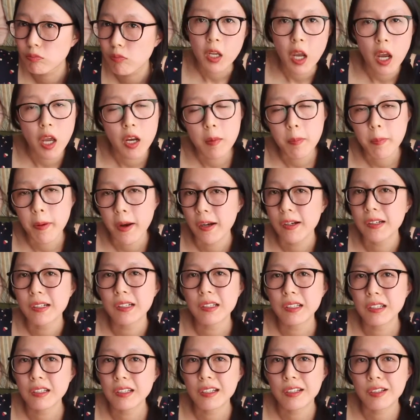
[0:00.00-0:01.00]
And
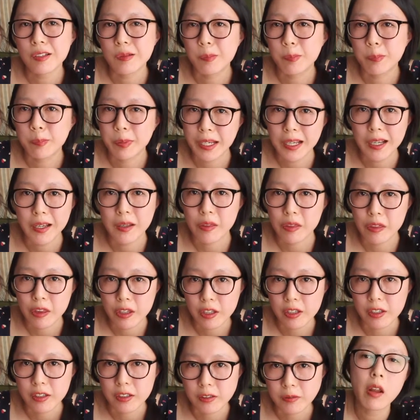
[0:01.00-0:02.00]
apparently that's a bad
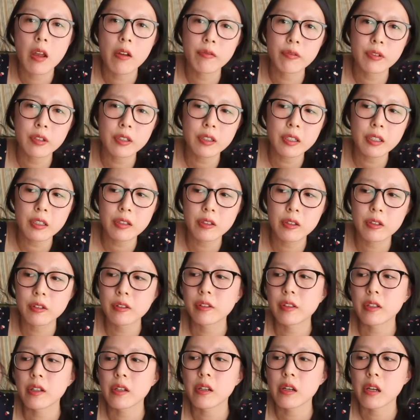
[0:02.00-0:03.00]
thing. I feel like this
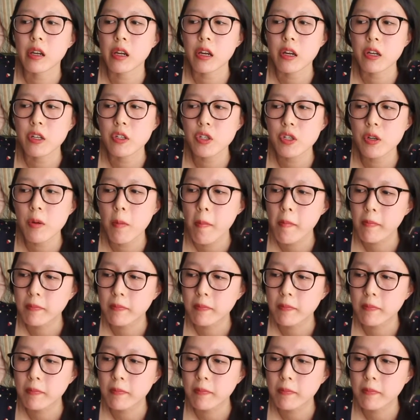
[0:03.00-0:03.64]
day and age,